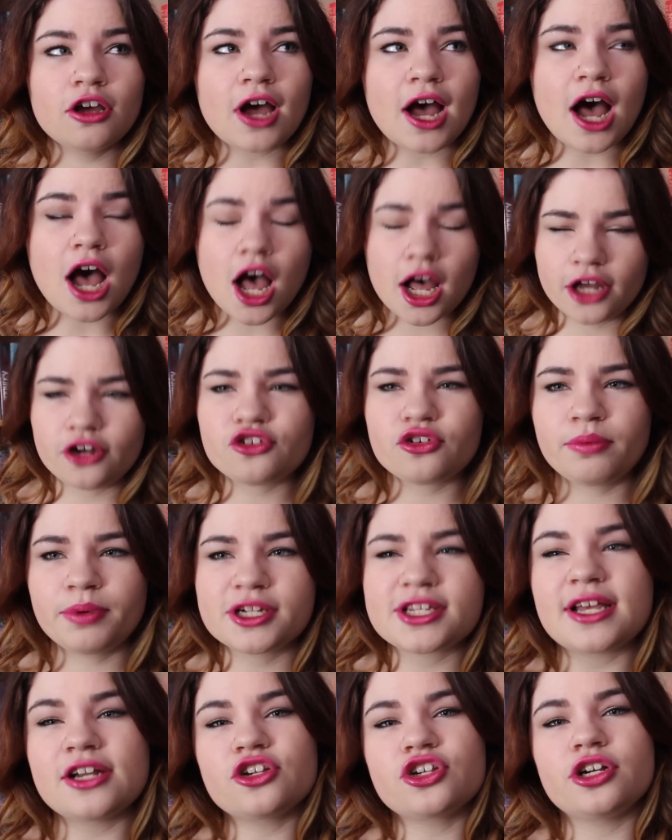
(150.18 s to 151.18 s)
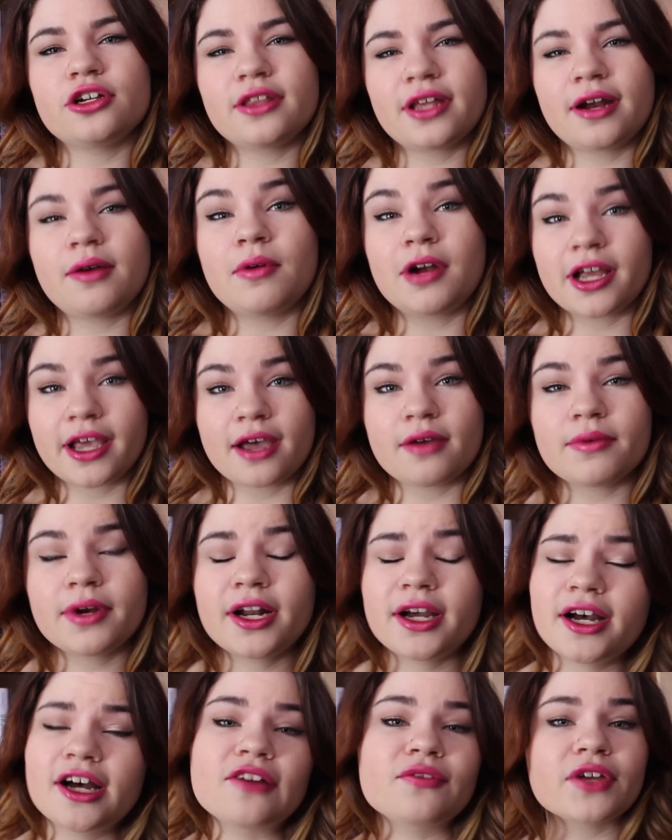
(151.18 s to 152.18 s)
100% sure that I want to get
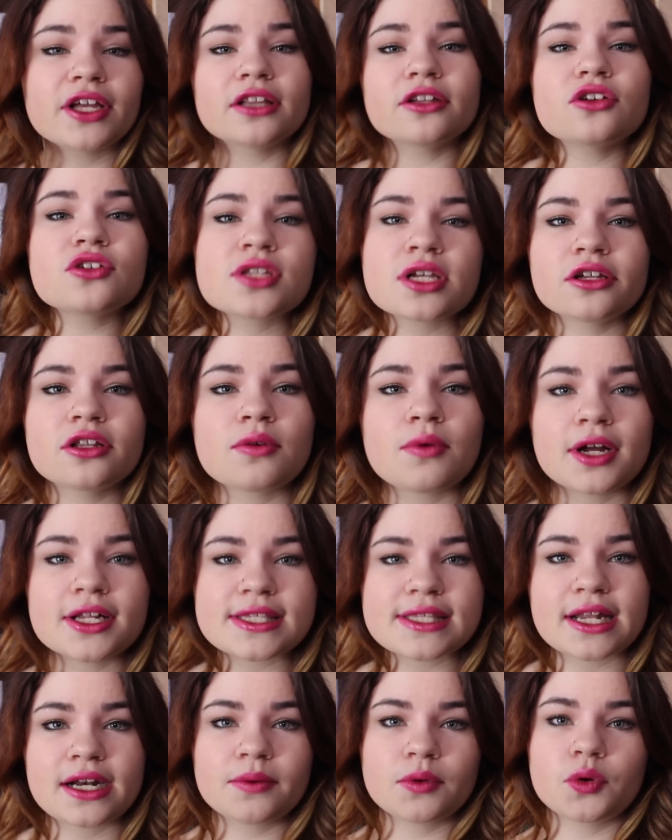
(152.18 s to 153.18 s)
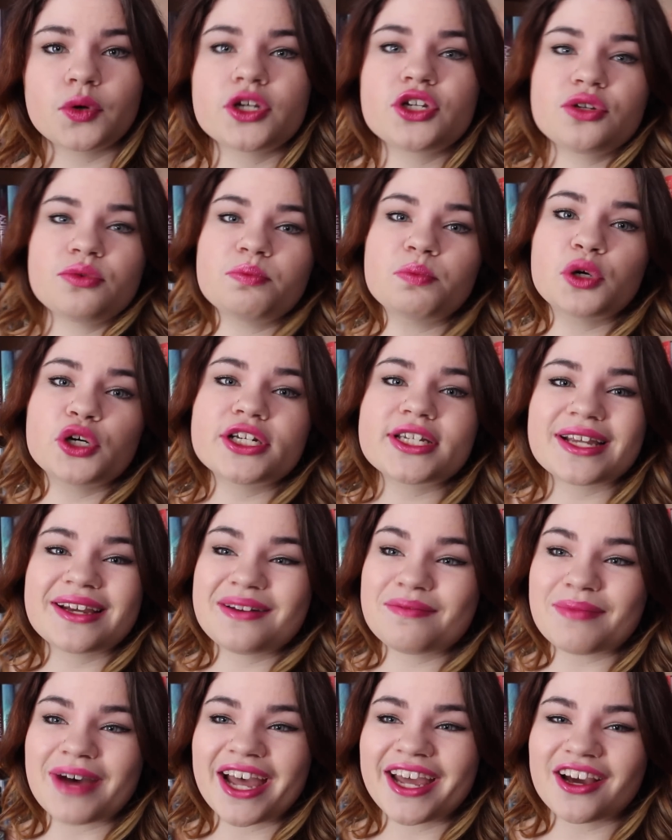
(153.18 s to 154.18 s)
rid of and those are the ones that I'm going to put
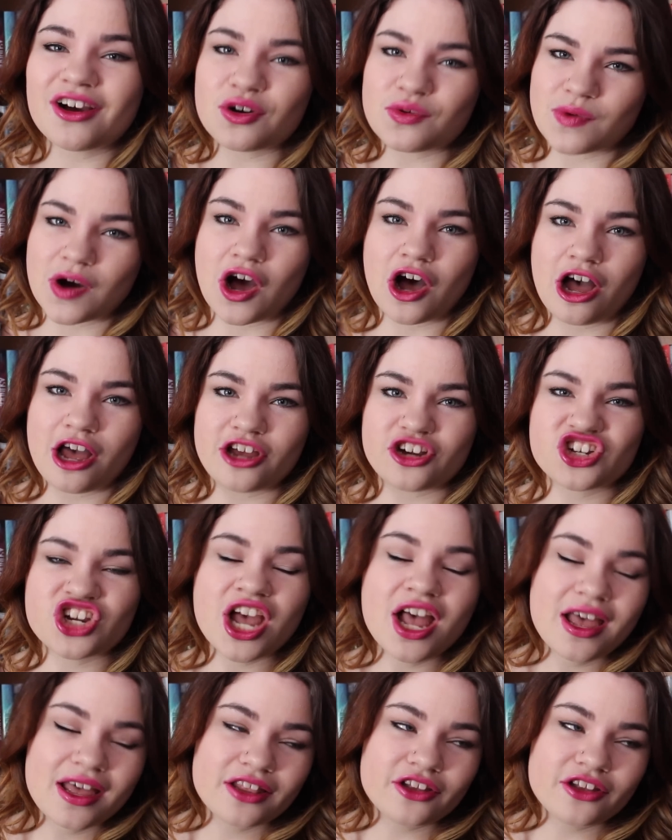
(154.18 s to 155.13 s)
in my garage.